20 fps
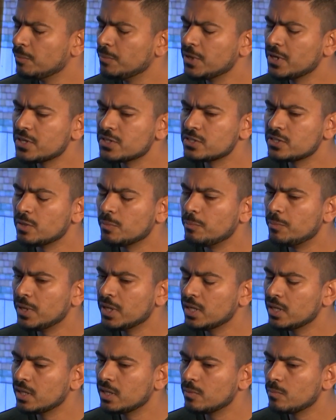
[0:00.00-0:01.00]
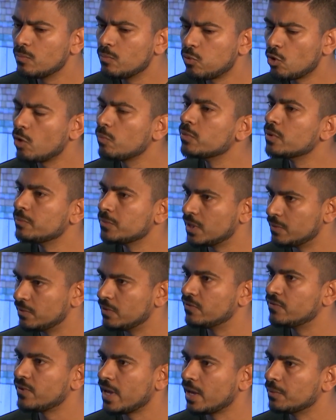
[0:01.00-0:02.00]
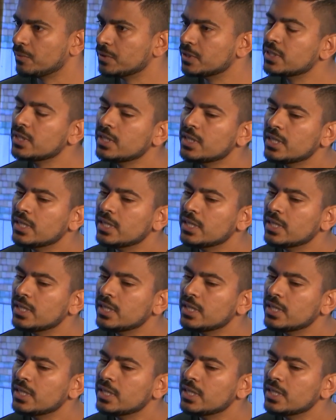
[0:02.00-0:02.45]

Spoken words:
Because the big problem that we found